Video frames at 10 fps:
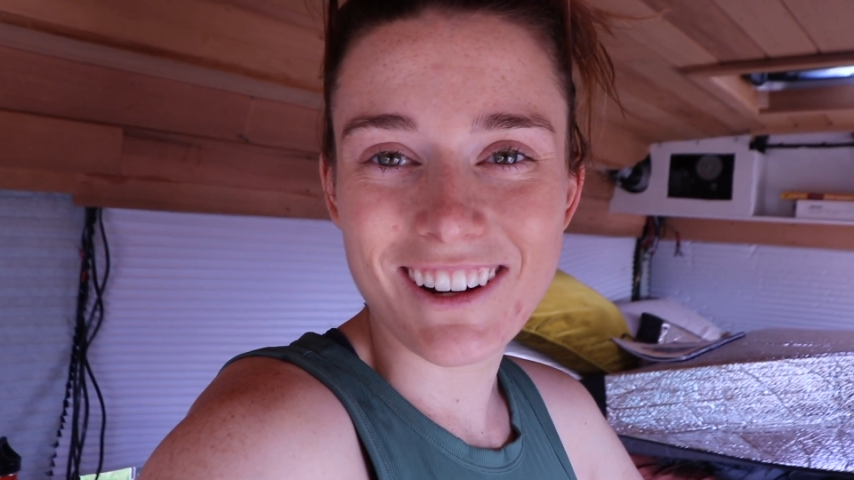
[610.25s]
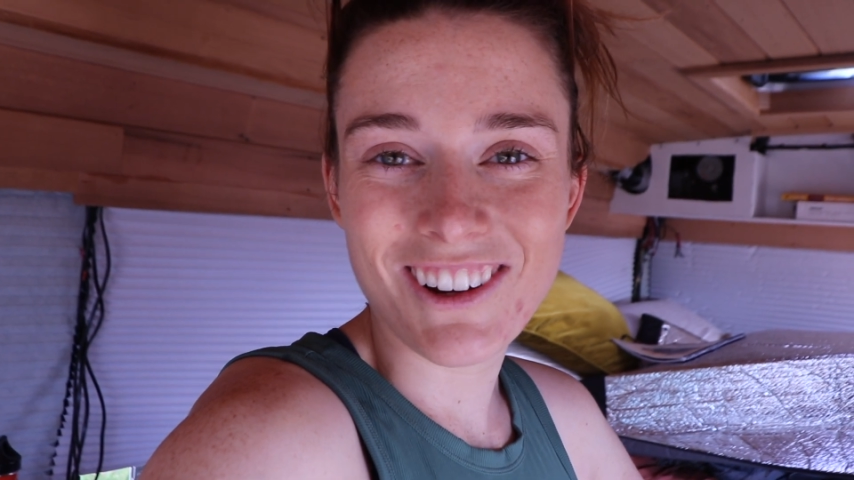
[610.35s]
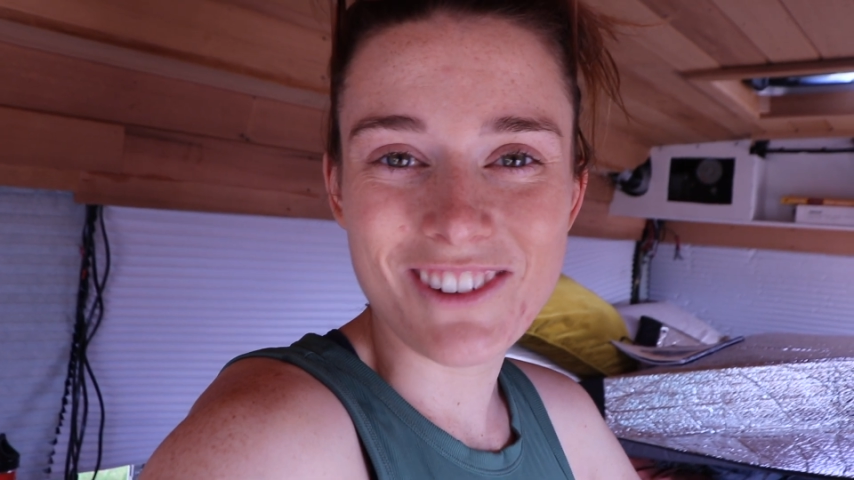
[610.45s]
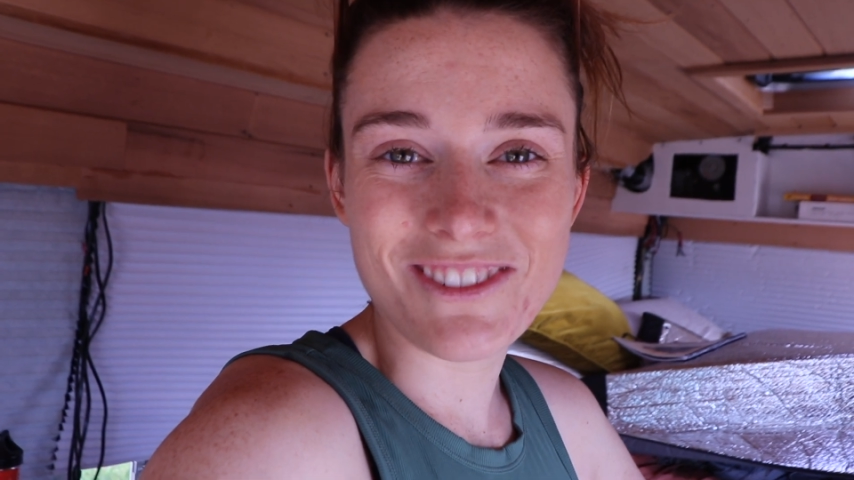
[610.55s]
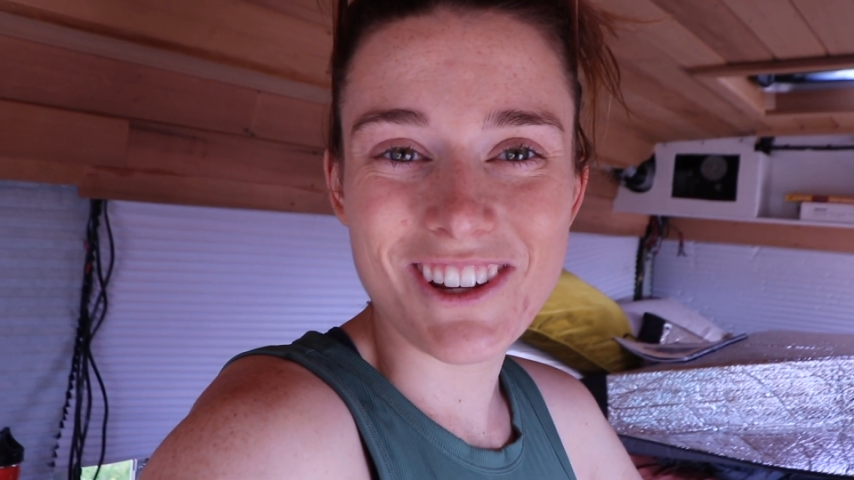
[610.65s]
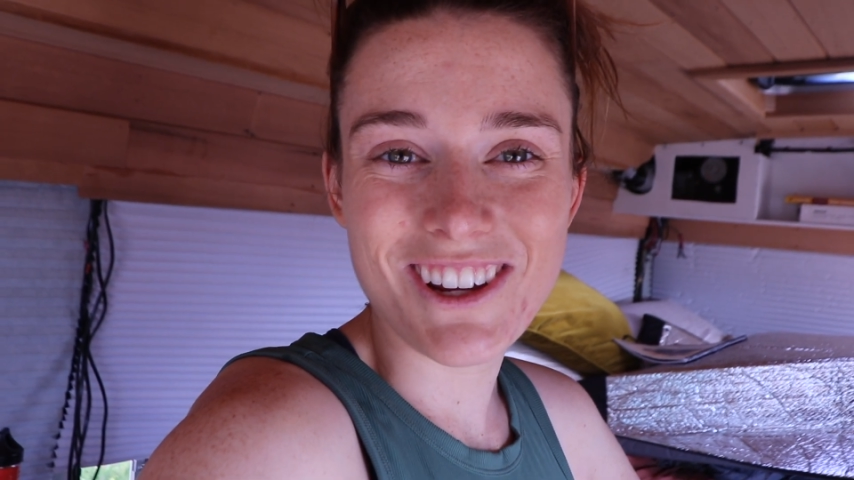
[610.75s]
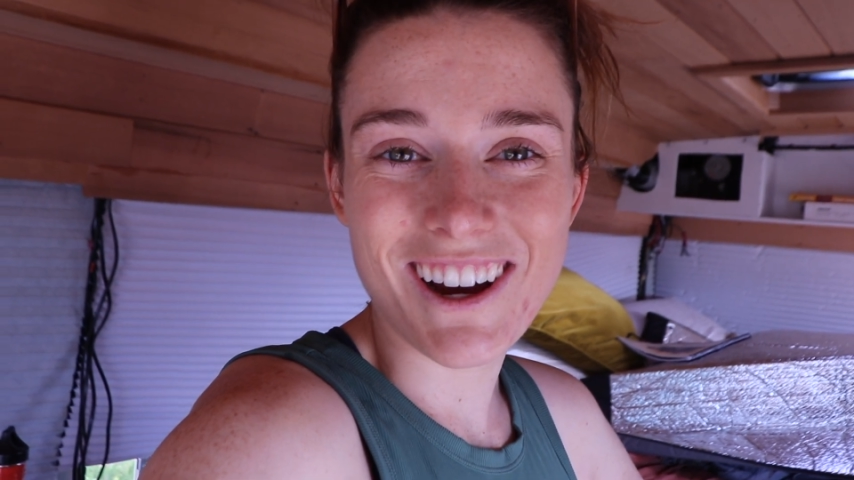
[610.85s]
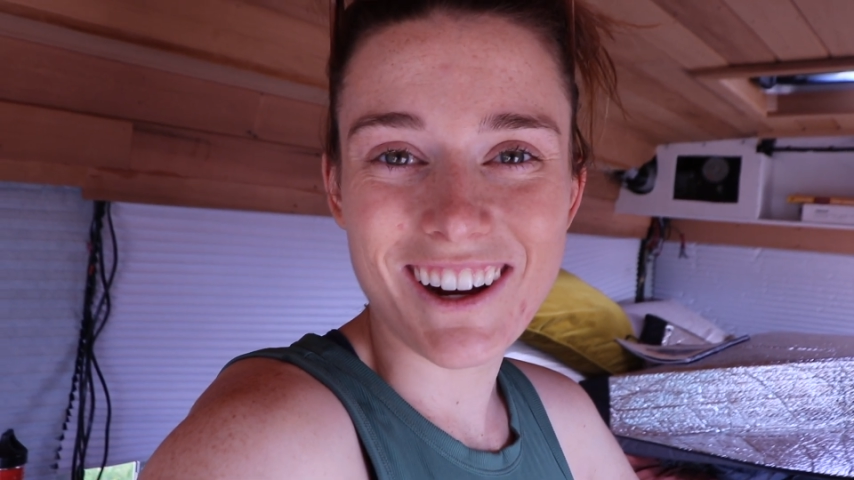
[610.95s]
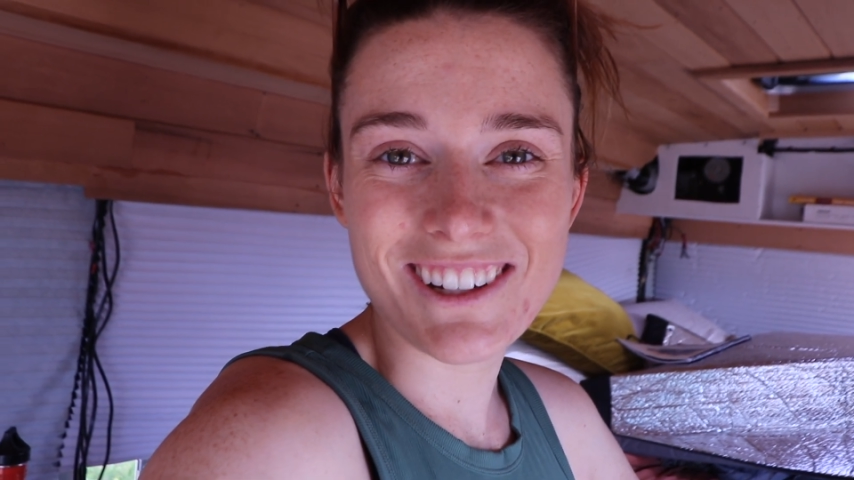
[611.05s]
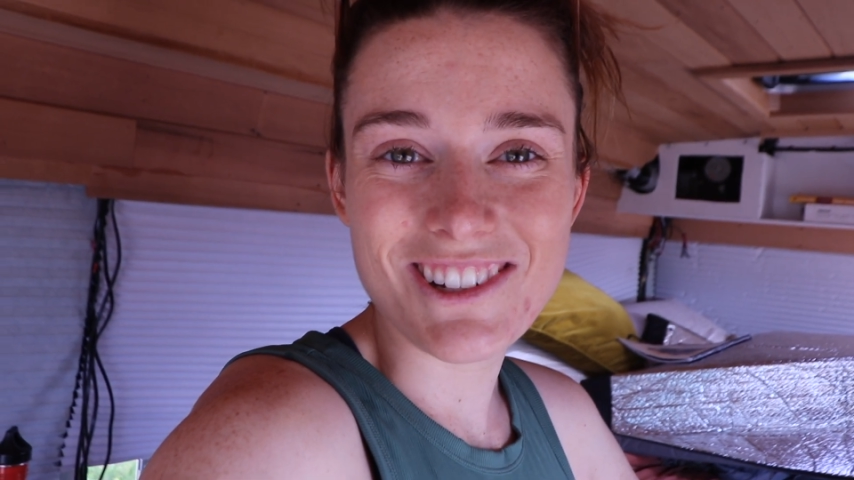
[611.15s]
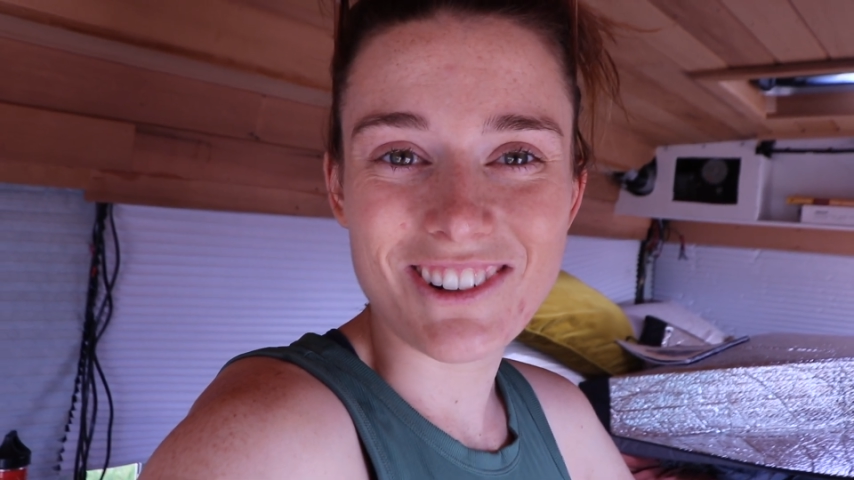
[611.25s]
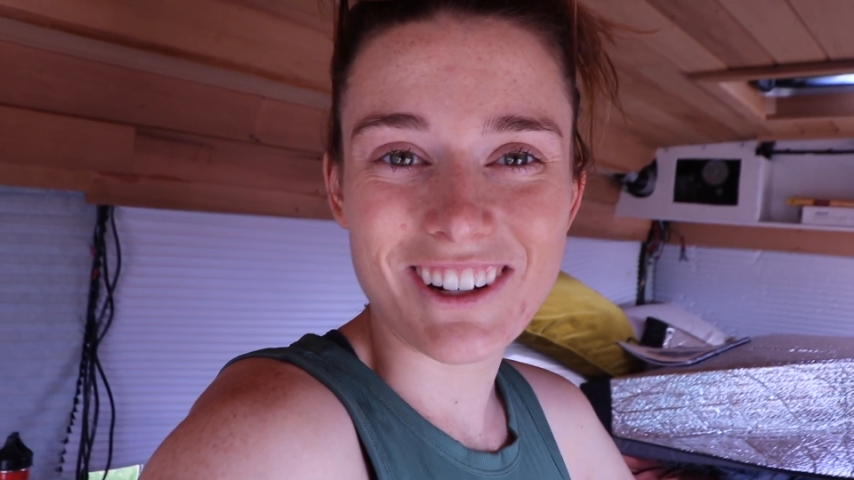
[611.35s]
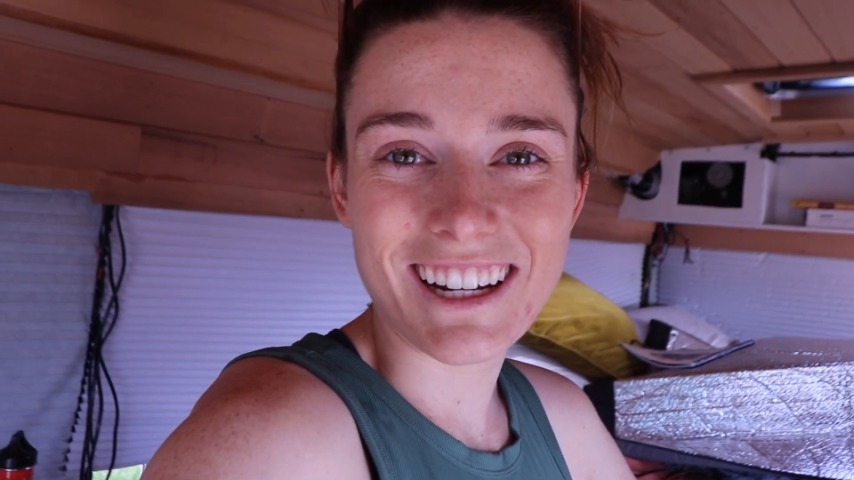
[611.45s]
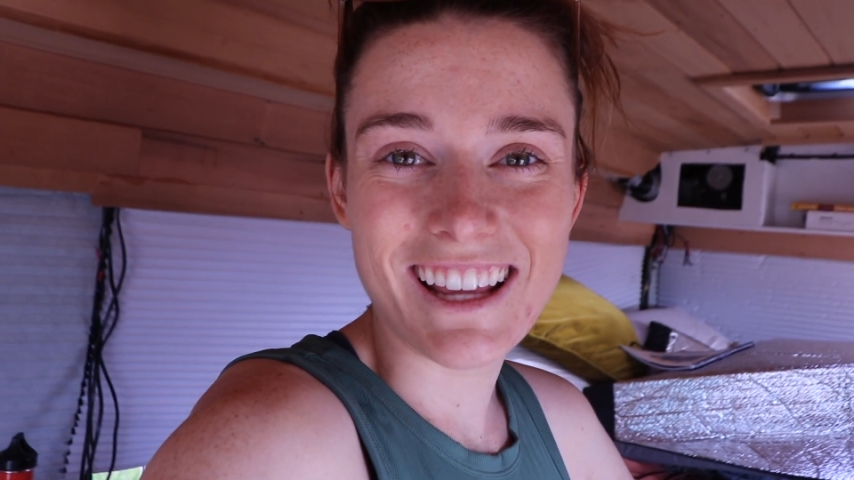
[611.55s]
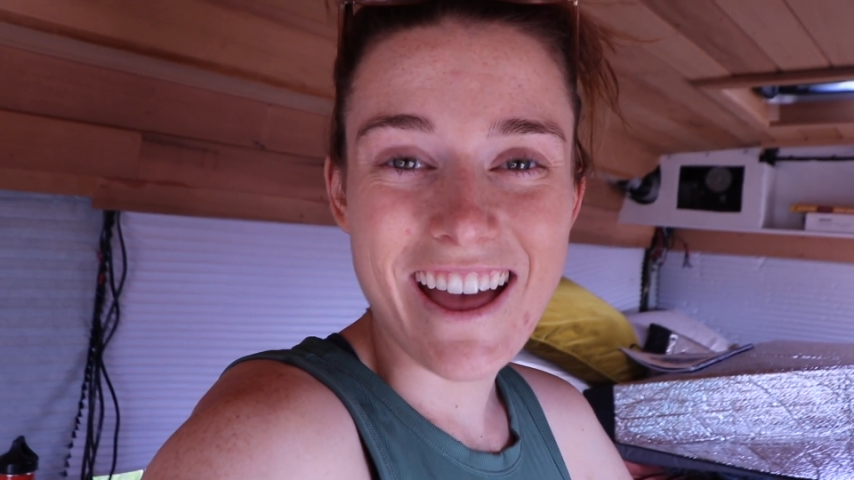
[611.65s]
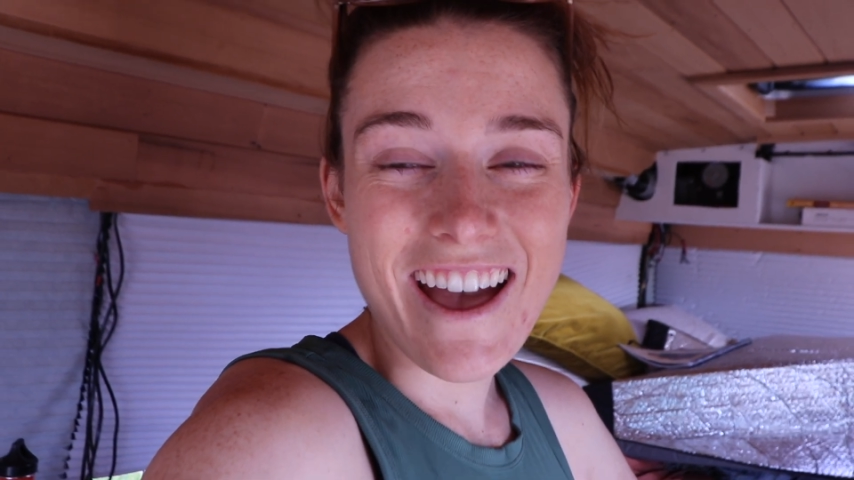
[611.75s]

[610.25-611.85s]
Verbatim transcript: and hope you are enjoying